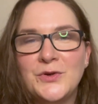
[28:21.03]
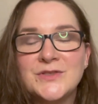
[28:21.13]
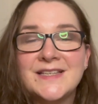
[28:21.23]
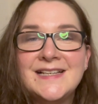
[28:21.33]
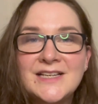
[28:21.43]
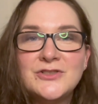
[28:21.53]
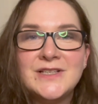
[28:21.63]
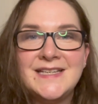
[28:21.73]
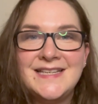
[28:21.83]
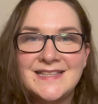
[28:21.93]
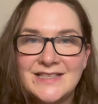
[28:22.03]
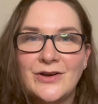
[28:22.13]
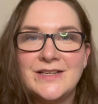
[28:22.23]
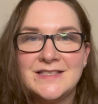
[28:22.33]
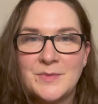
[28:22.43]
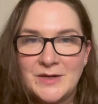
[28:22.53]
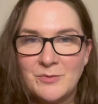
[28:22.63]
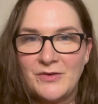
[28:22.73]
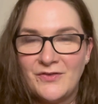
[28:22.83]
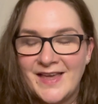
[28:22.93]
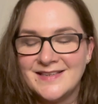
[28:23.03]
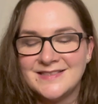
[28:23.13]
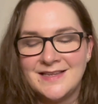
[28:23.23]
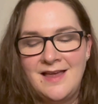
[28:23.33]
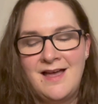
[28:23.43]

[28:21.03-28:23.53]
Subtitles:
because I literally need the tiniest amount on my face.